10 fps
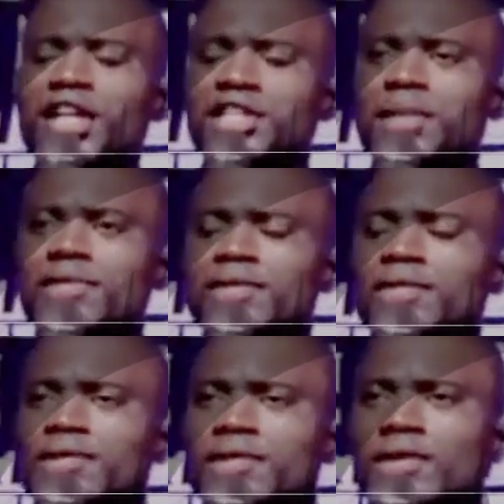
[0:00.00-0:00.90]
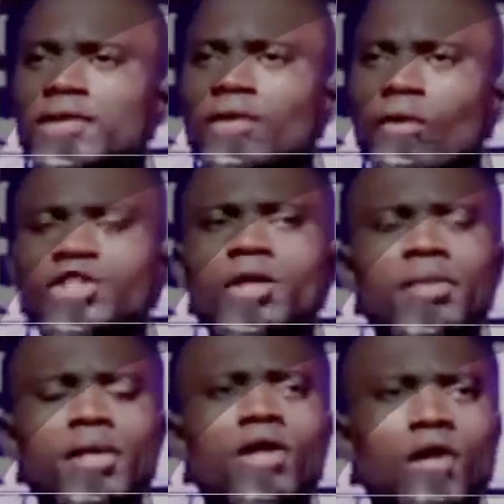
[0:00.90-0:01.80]
Egypt was
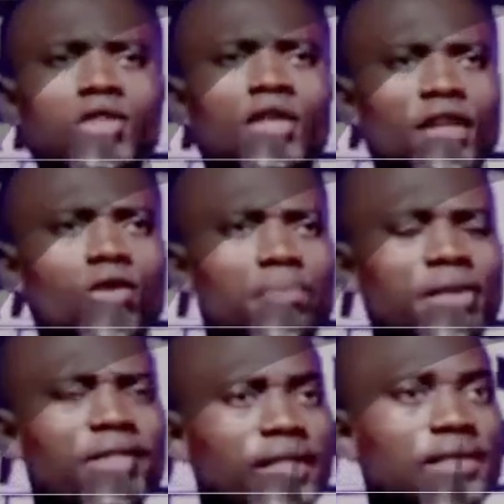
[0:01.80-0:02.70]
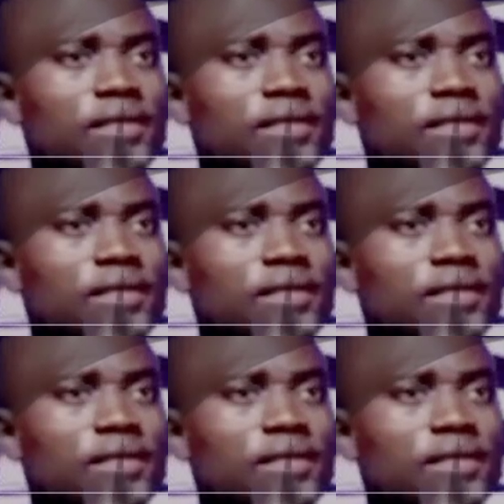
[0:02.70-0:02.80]
simply because of an obedience.